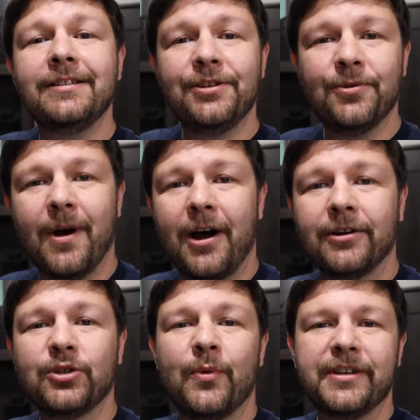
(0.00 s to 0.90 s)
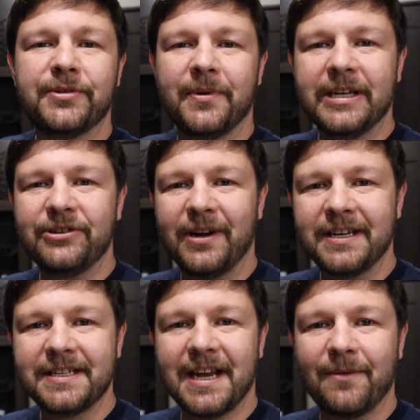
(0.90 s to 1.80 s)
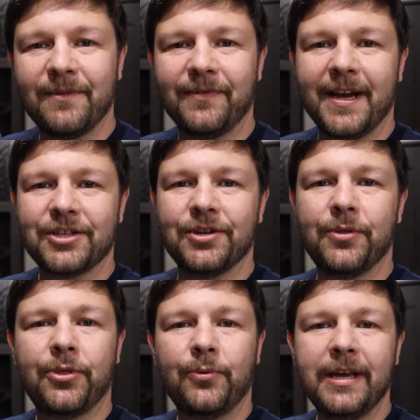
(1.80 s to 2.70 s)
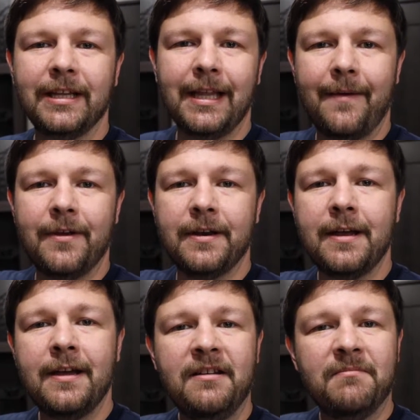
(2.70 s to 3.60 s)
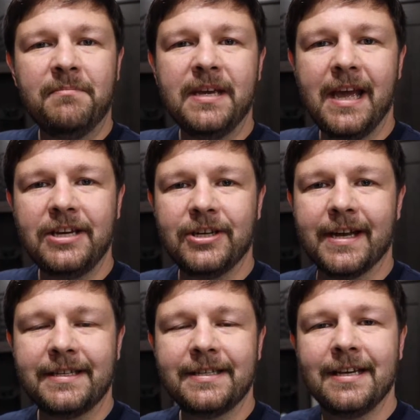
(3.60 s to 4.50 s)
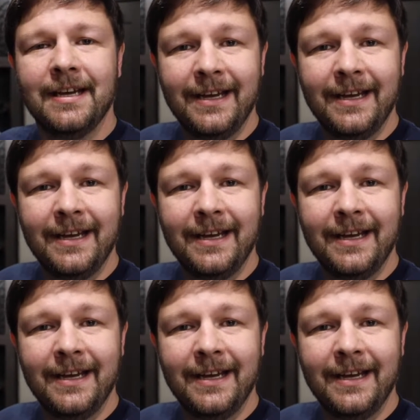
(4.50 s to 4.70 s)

to our 2020 Grand Design Reflection 311 VHS.